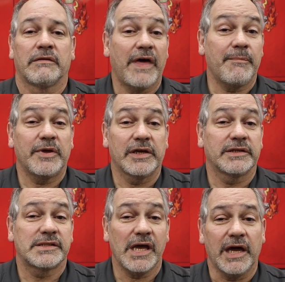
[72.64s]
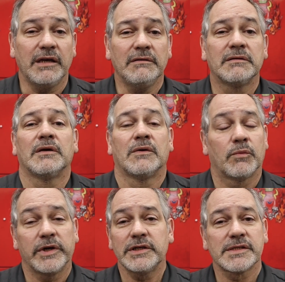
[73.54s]
That being said,
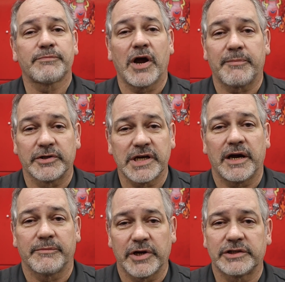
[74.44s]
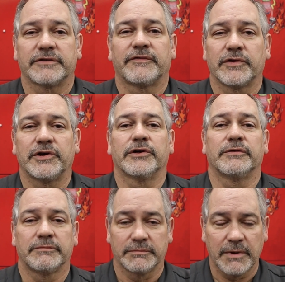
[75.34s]
what is the proper tire pressure for your
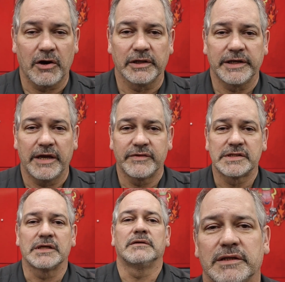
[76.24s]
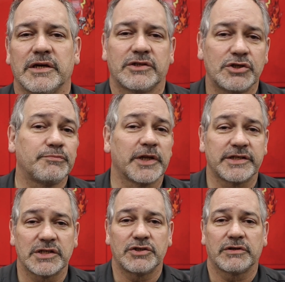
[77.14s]
Harley-Davidson? There are two
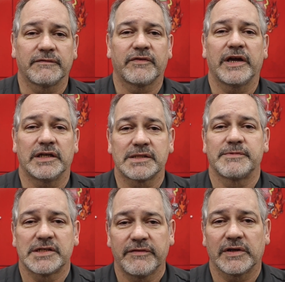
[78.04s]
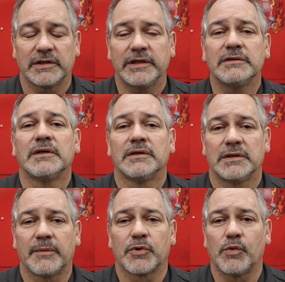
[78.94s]
places you can find it specifically.
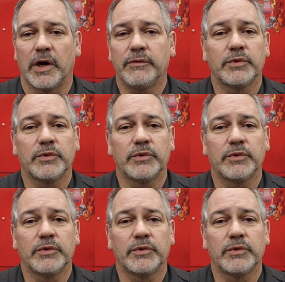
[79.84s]
Number one